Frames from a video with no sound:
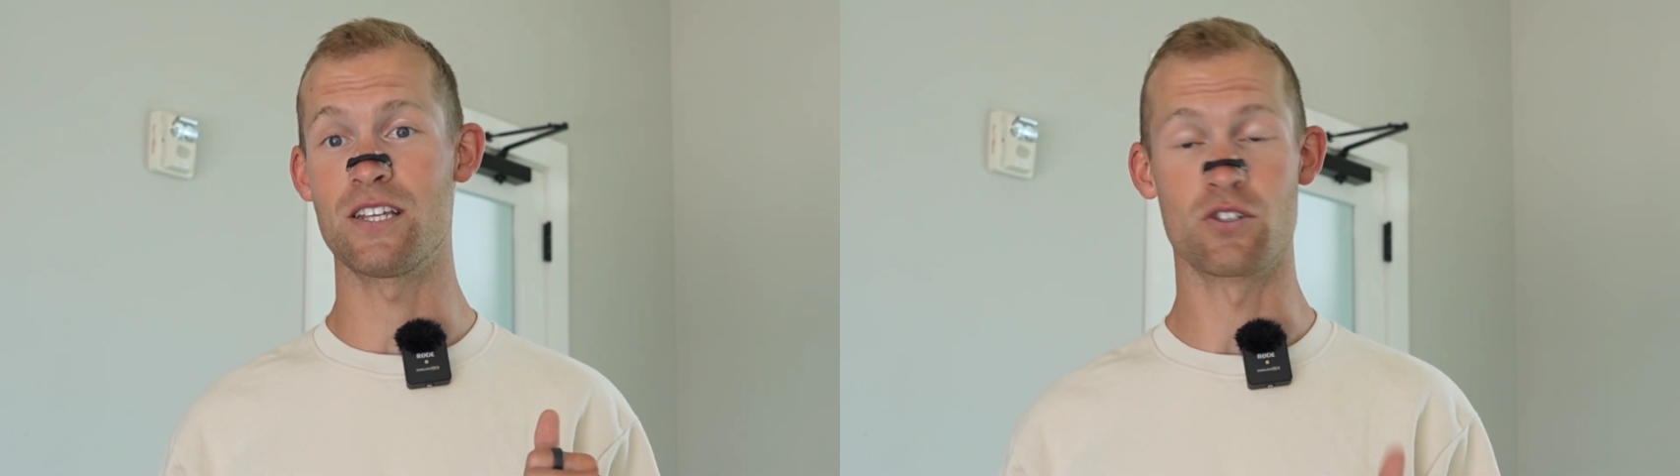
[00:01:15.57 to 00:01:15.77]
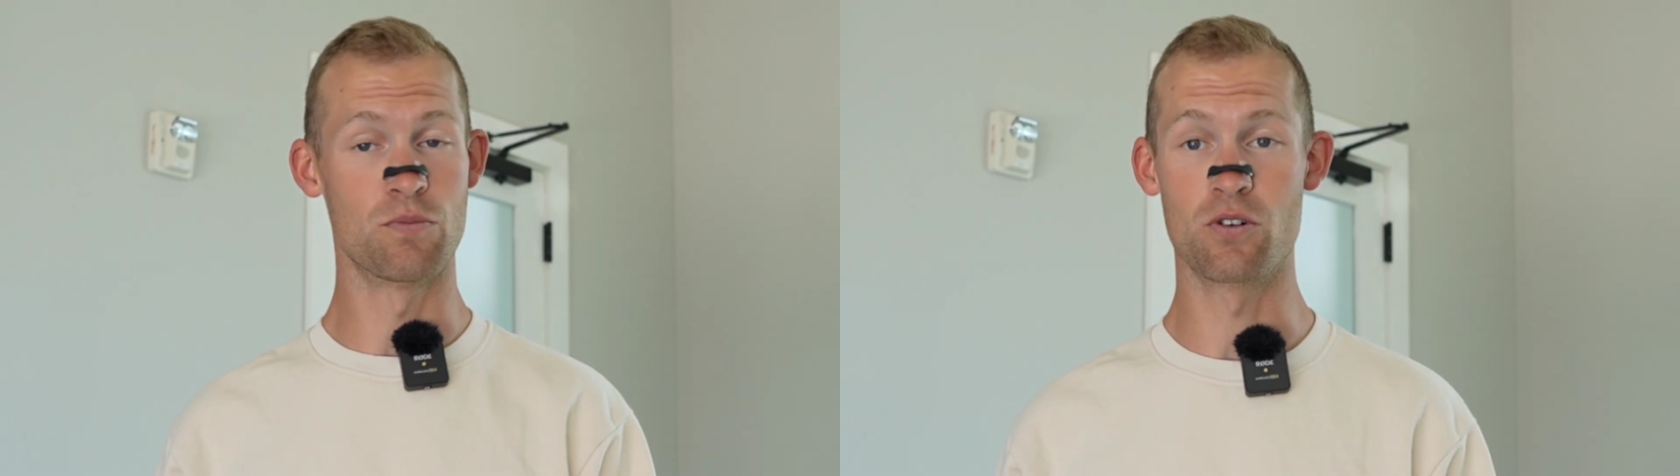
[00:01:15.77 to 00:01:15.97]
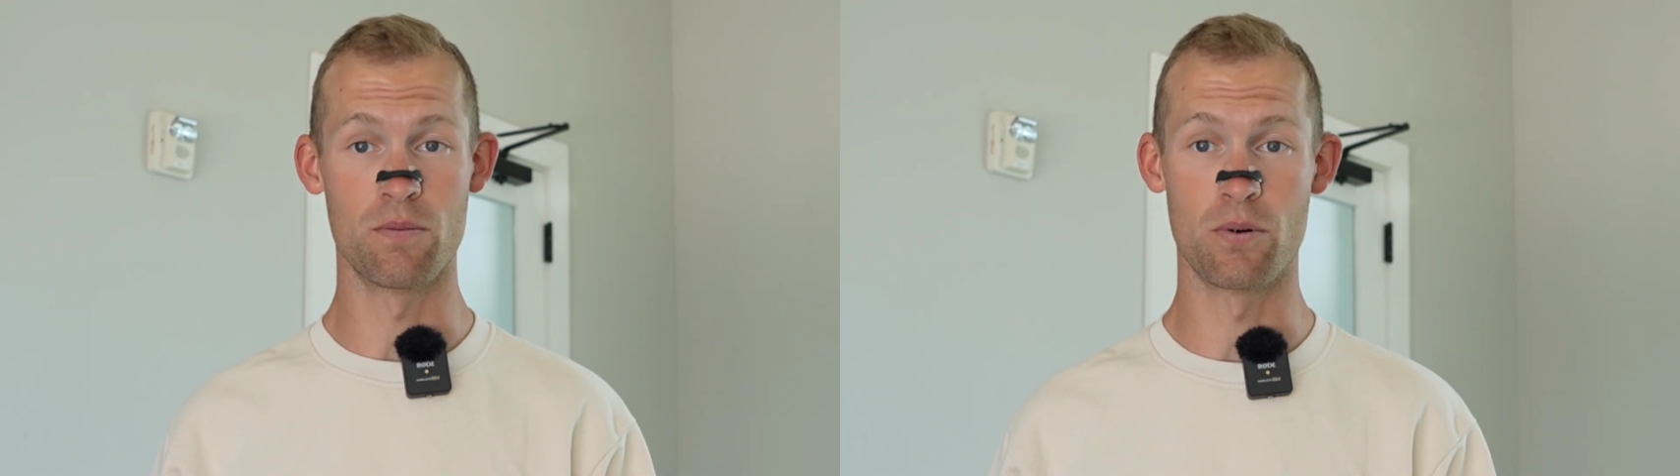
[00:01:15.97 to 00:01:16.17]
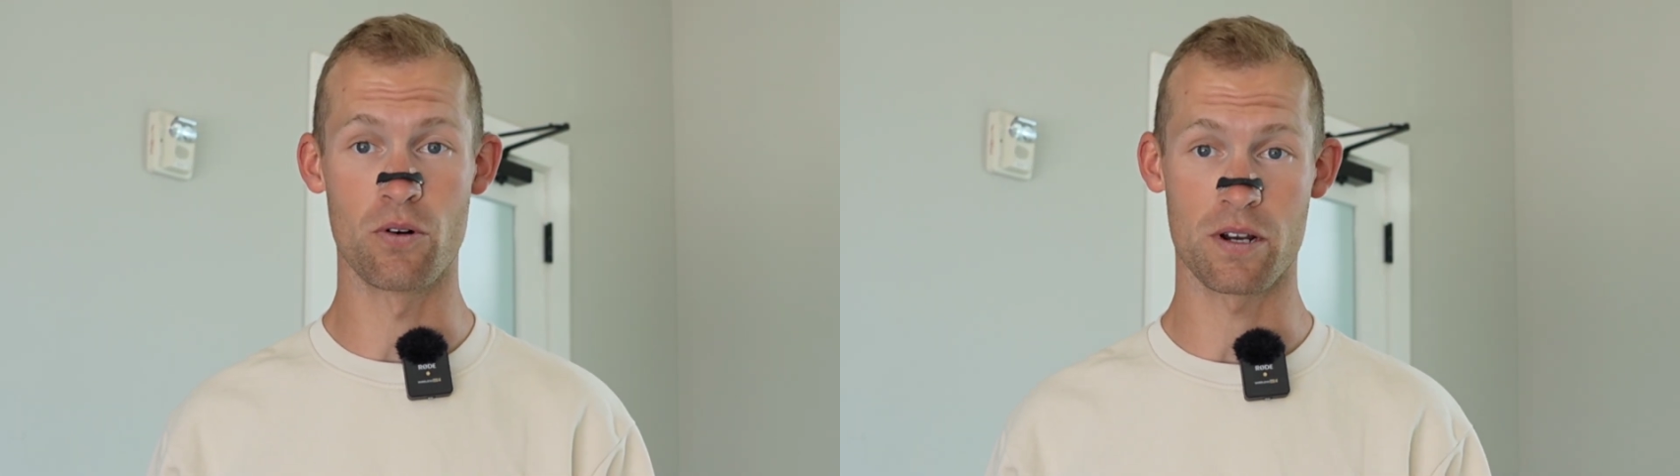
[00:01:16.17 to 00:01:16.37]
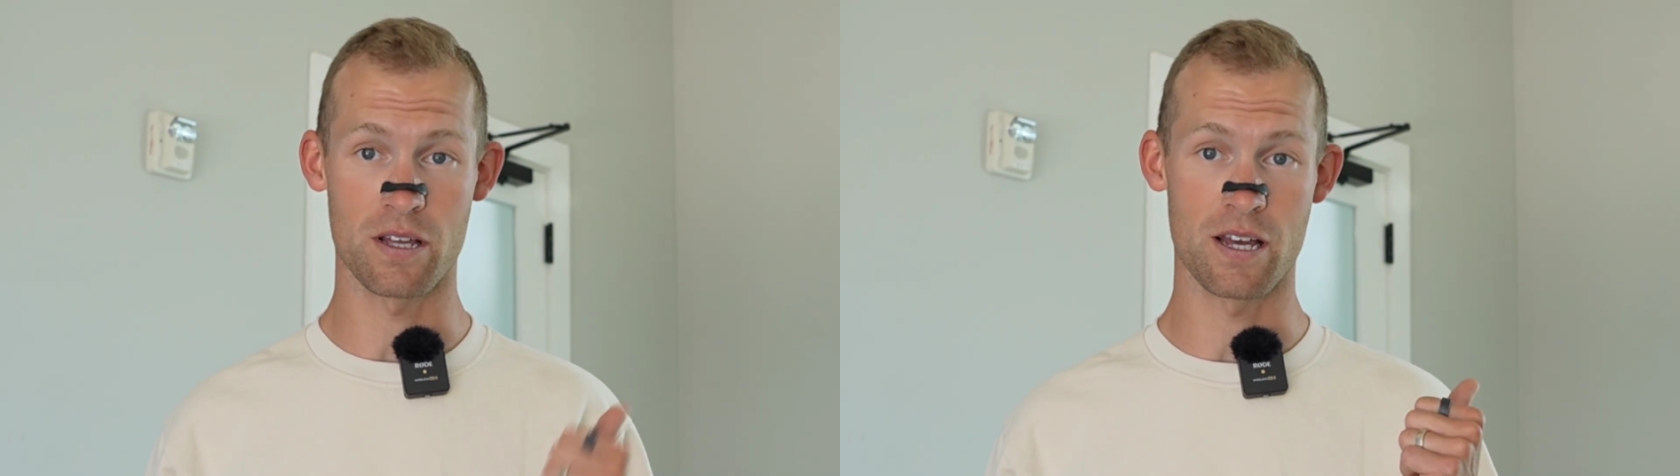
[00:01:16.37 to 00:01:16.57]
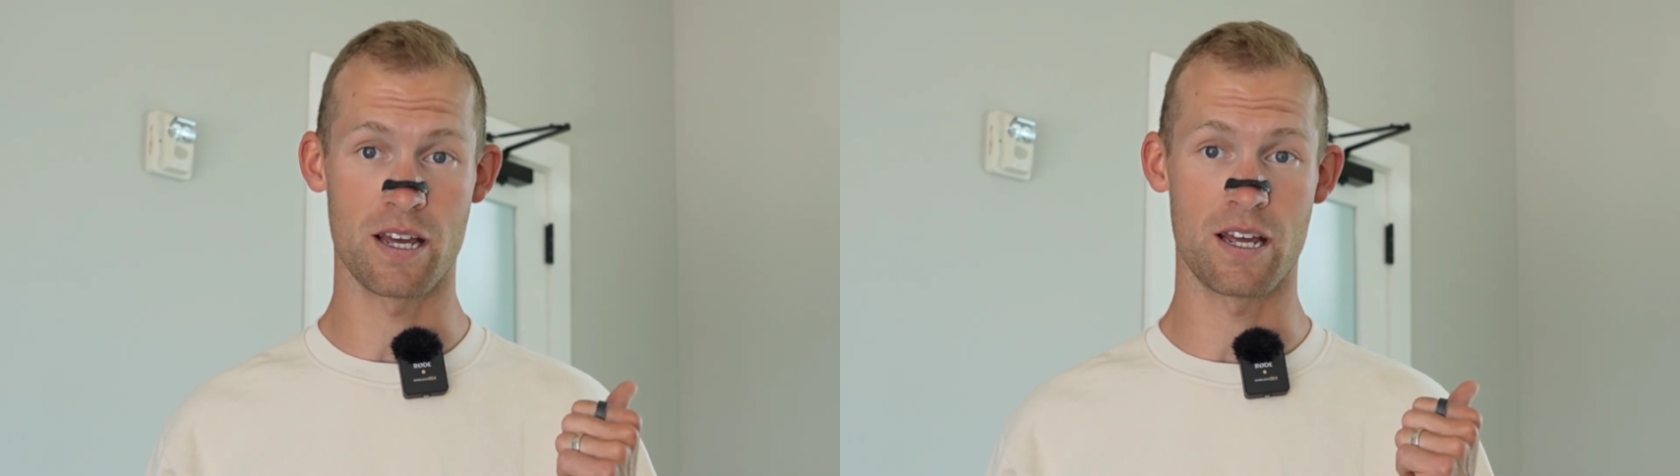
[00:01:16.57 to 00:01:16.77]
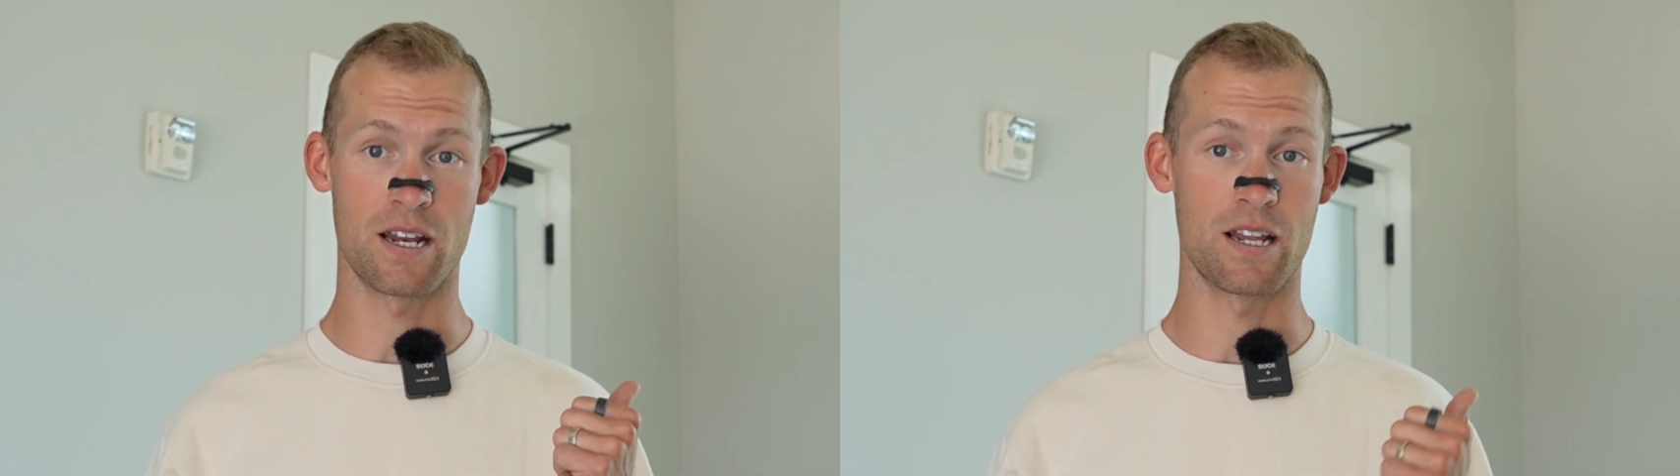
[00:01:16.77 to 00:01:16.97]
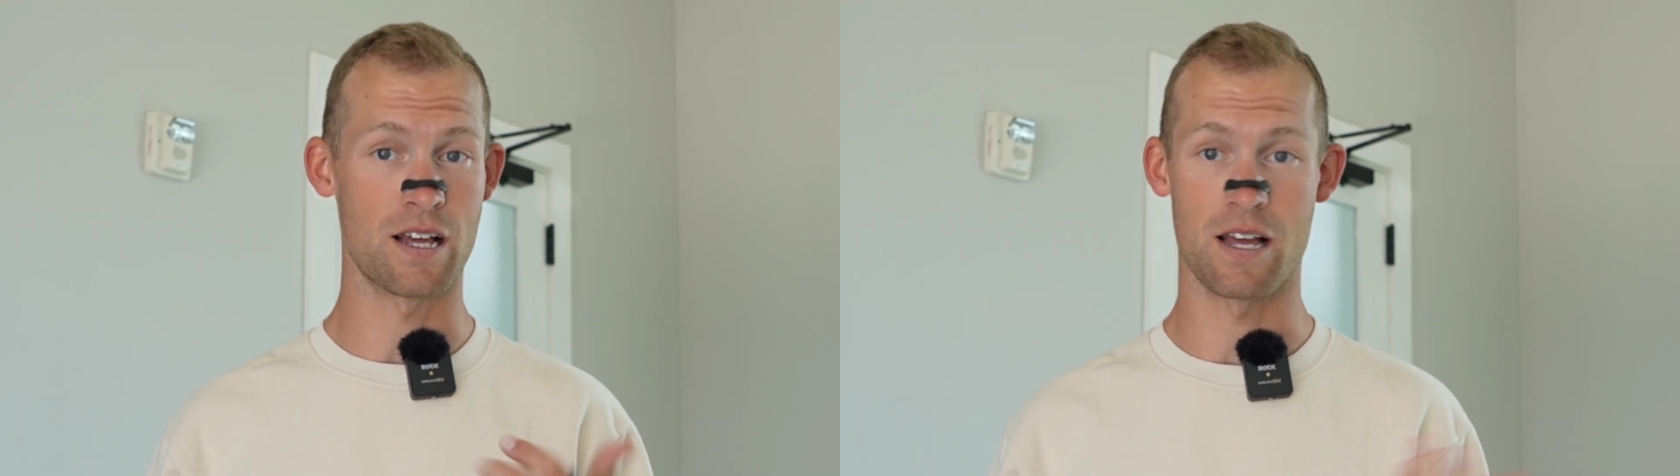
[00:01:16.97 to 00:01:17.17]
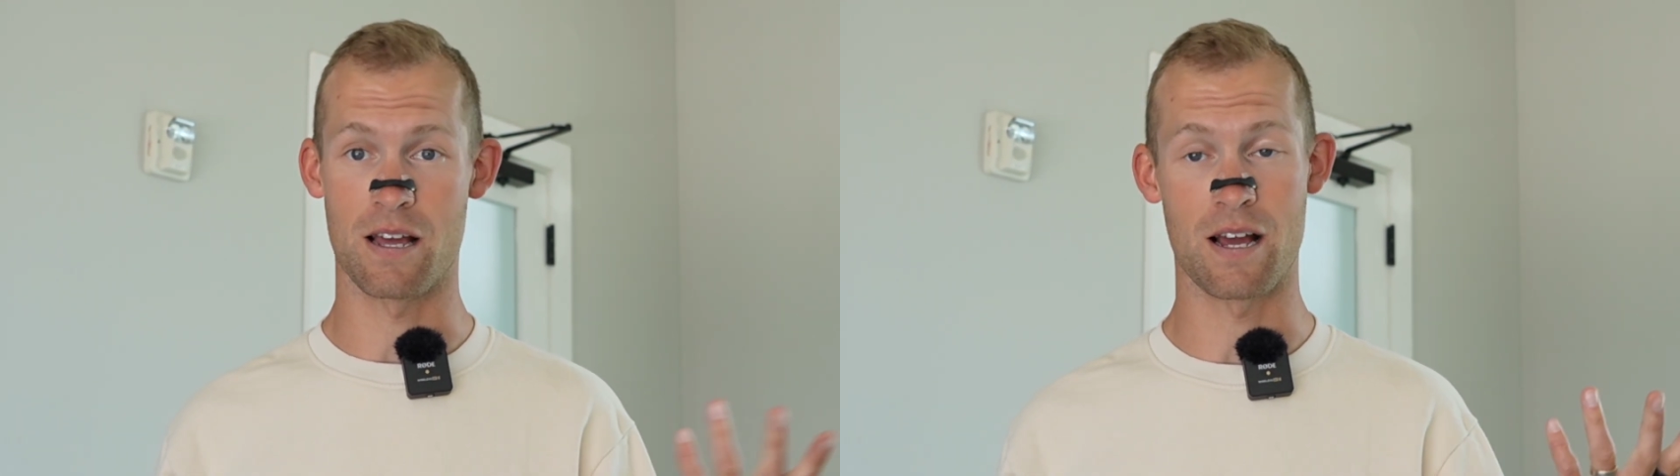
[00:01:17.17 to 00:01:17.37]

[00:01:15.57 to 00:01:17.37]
super cool board and